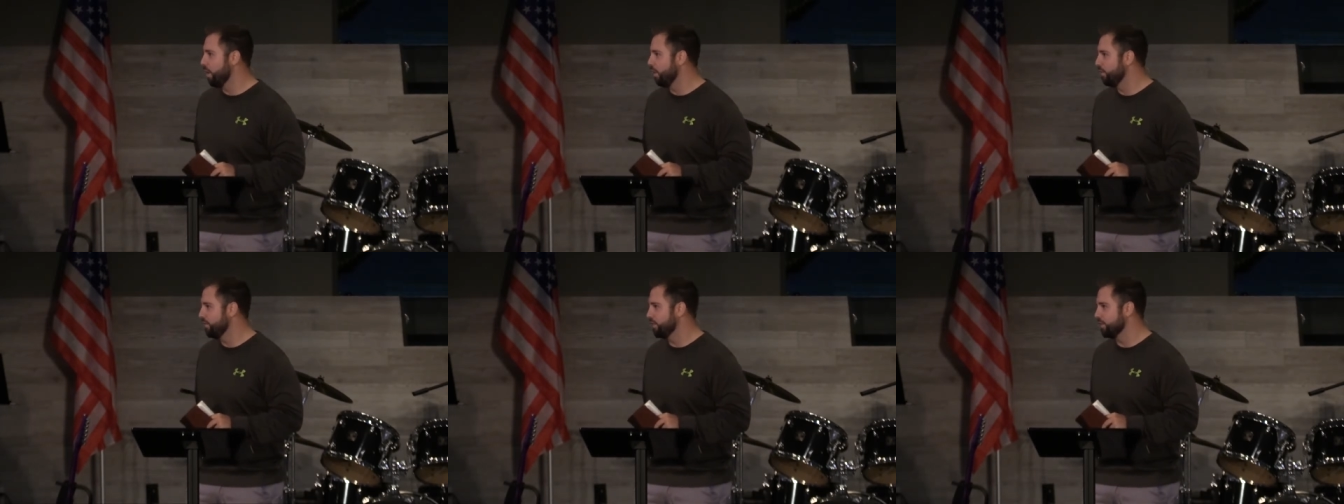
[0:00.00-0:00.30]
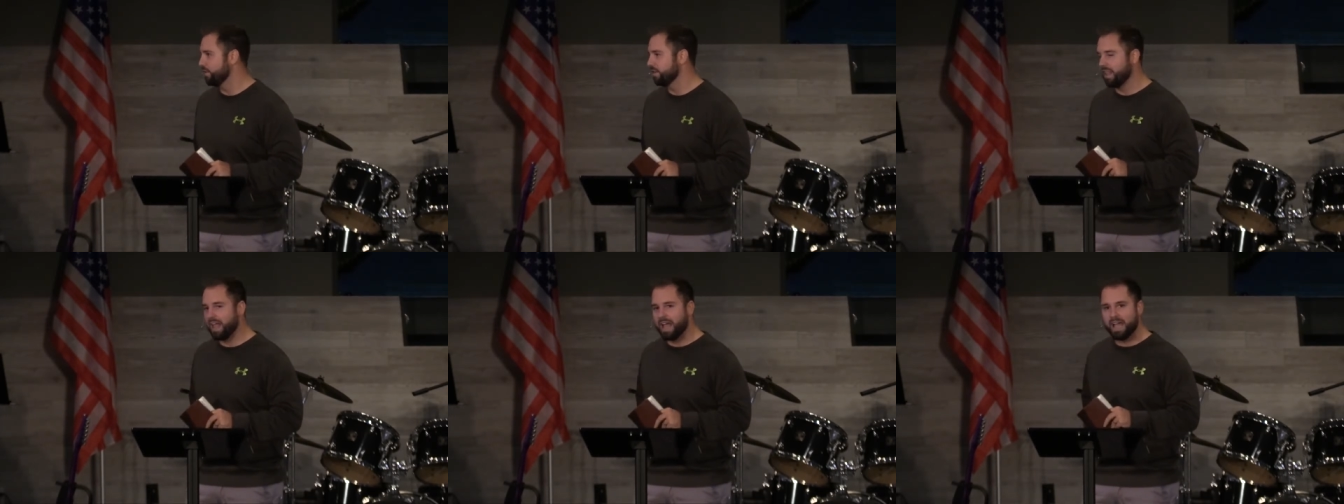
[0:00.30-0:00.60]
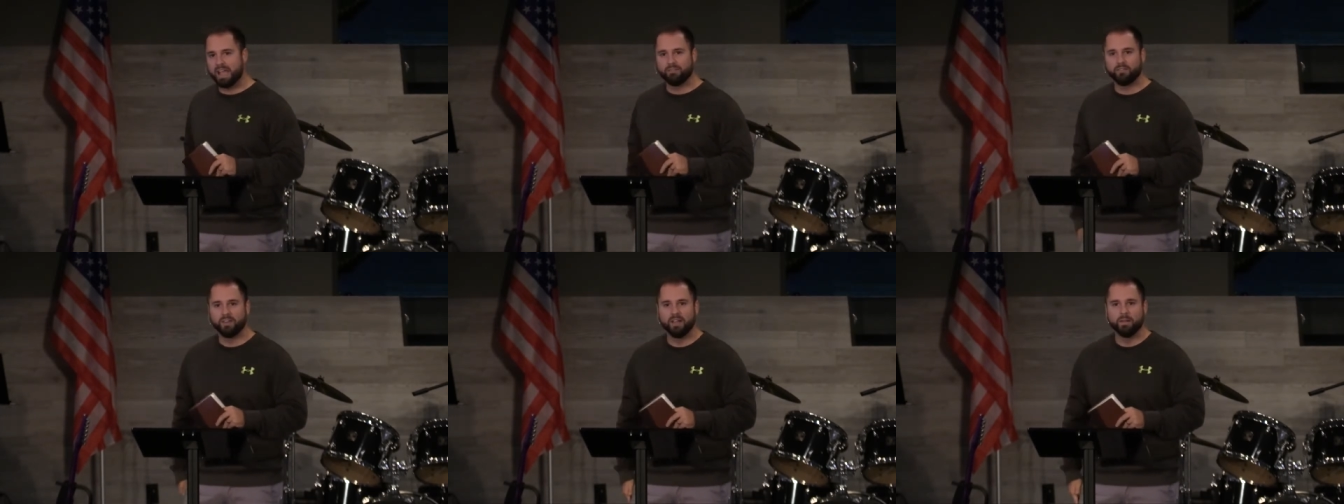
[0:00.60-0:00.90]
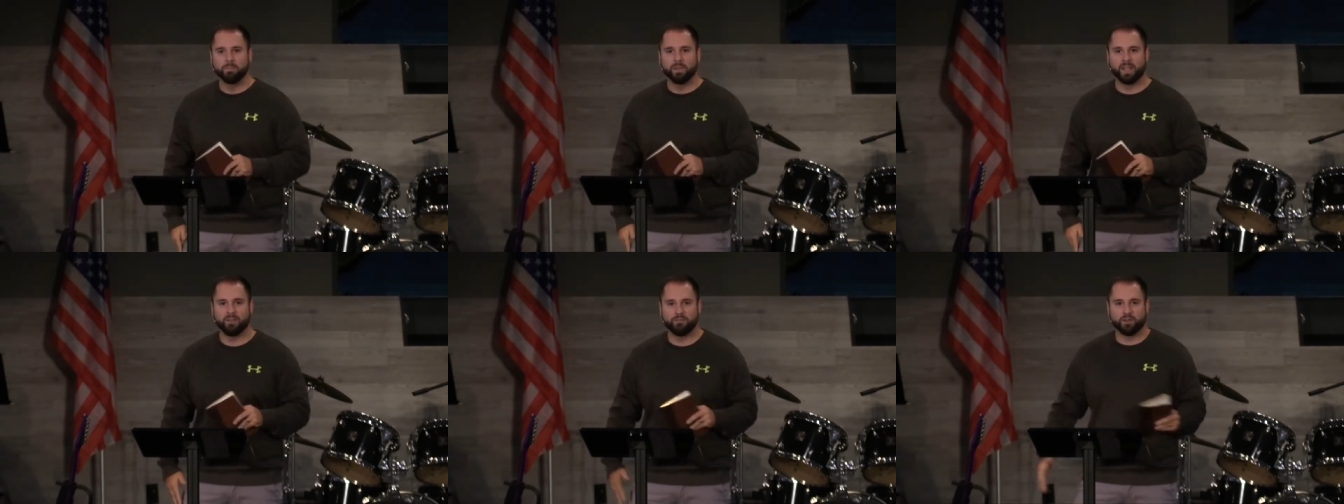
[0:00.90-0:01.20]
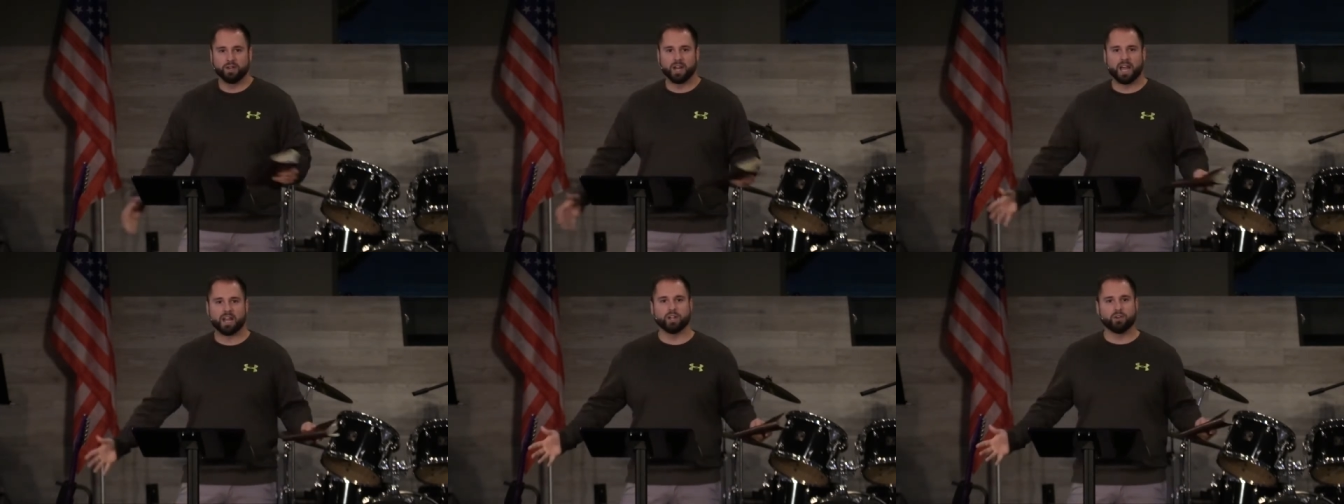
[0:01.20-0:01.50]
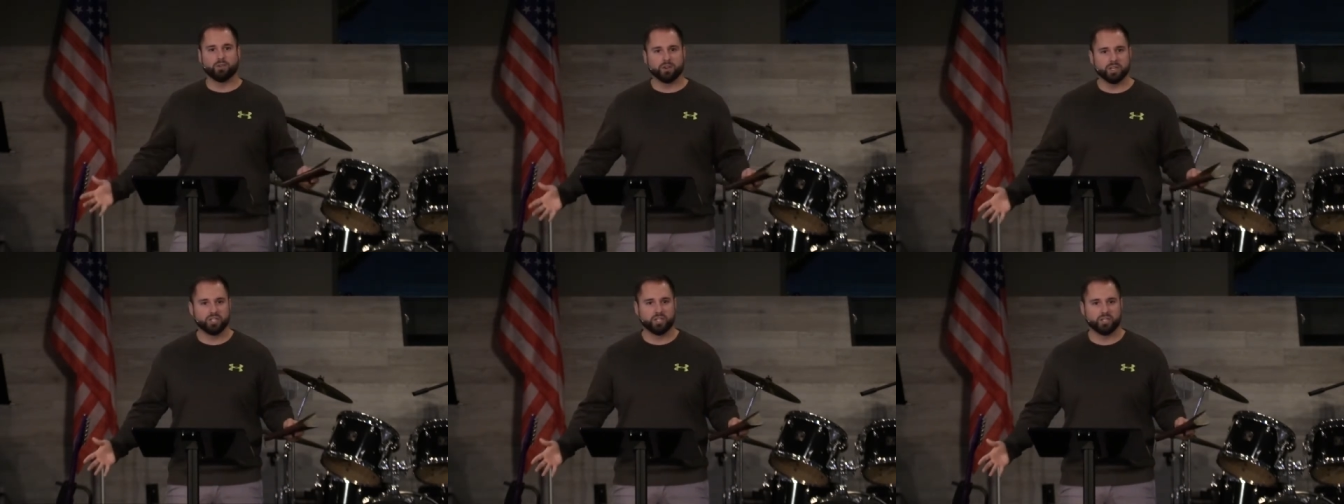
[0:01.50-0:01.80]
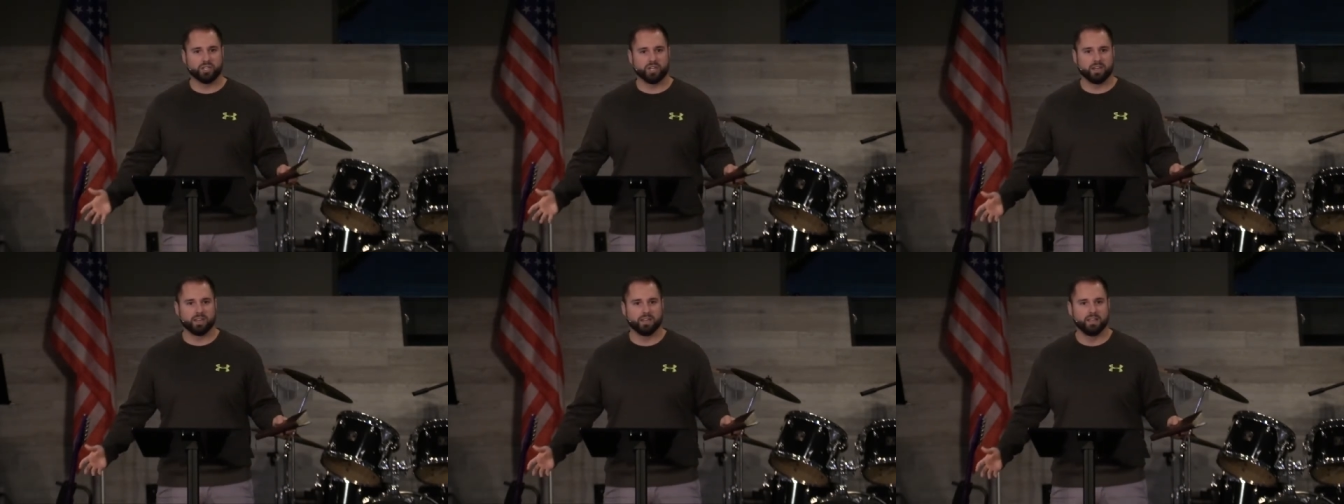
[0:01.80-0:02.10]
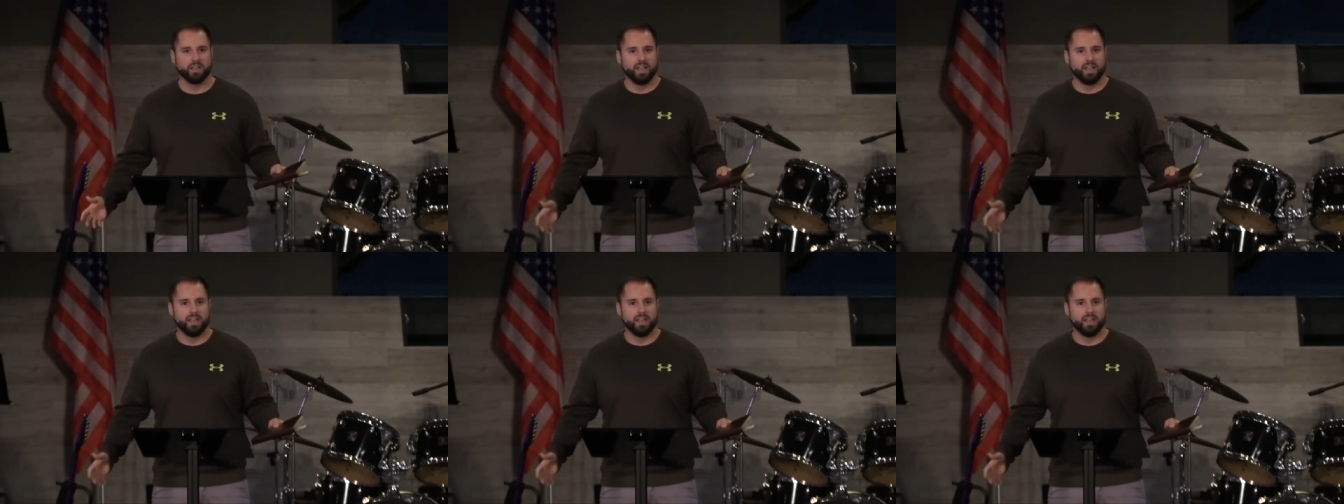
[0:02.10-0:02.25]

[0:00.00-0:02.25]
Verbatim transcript: over your life if you're not a Christian.